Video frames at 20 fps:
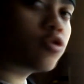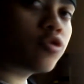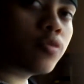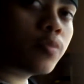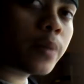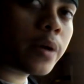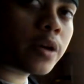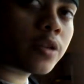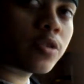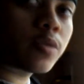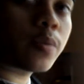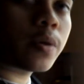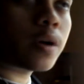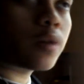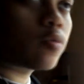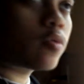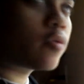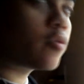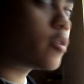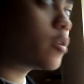shoot back to
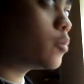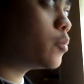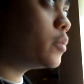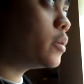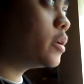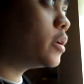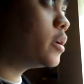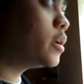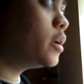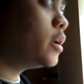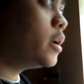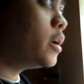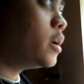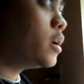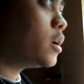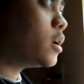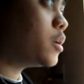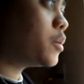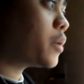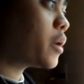back without me
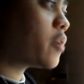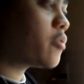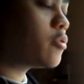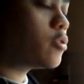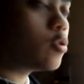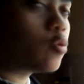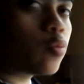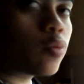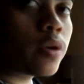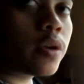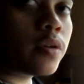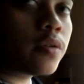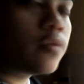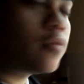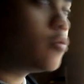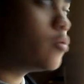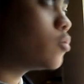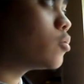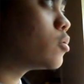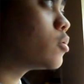having to wait
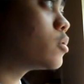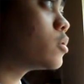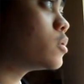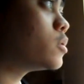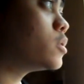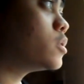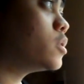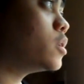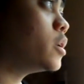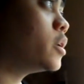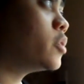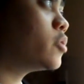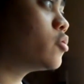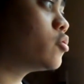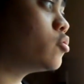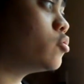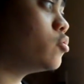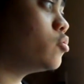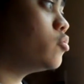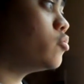for
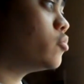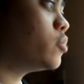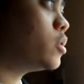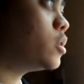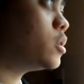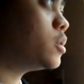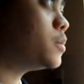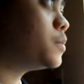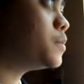it to